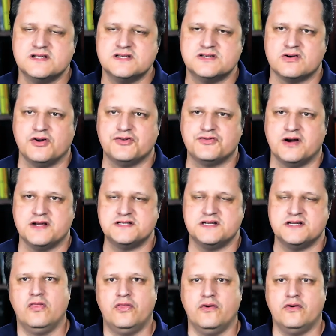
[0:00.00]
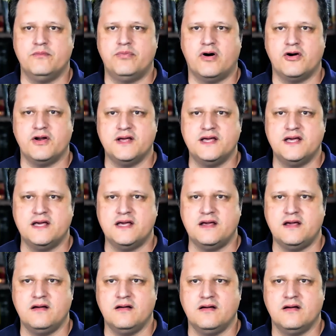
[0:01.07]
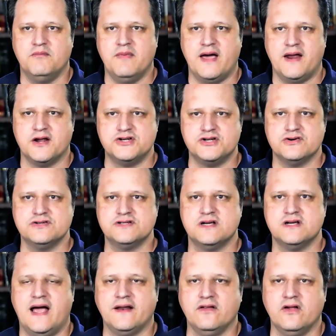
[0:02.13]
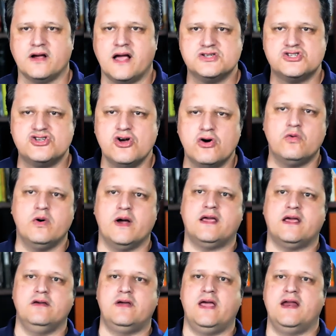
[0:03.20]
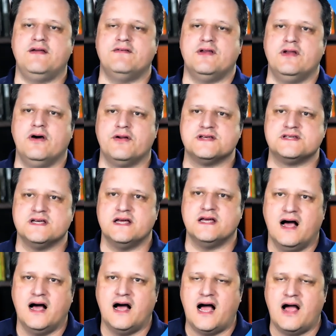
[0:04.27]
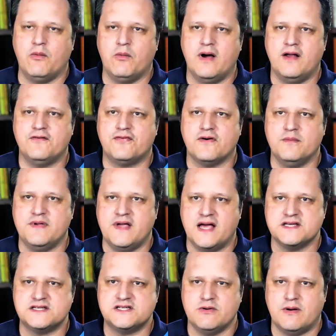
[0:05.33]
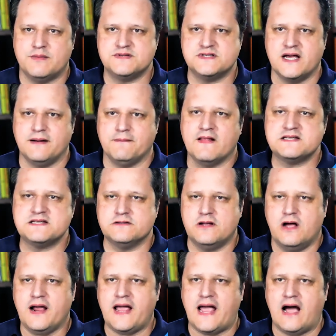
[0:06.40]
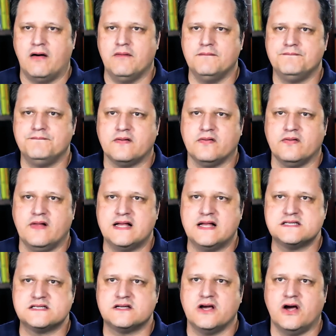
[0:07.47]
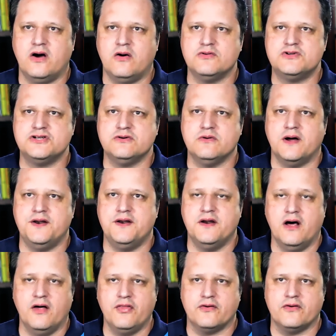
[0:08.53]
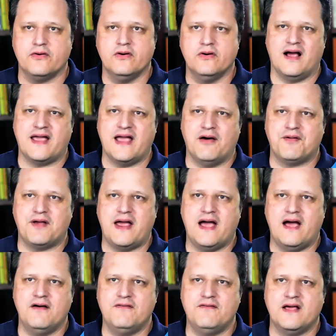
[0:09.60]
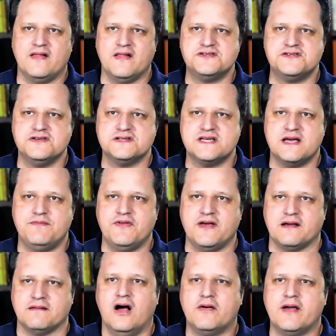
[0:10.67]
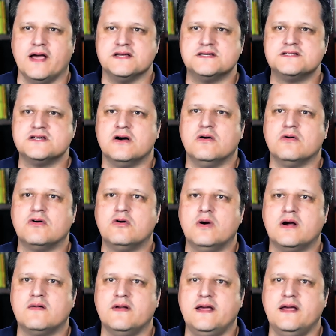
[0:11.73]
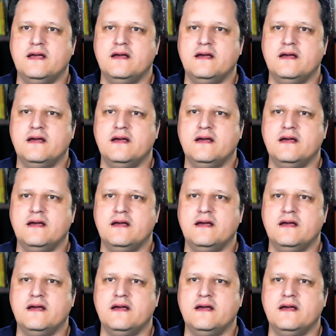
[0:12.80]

These are all trusted third-party key managers. And look, so quick you can't even notice it. I went from yes to abstain. Let's log out. Let's go to another account I have and let's do the same thing. Okay, so quickly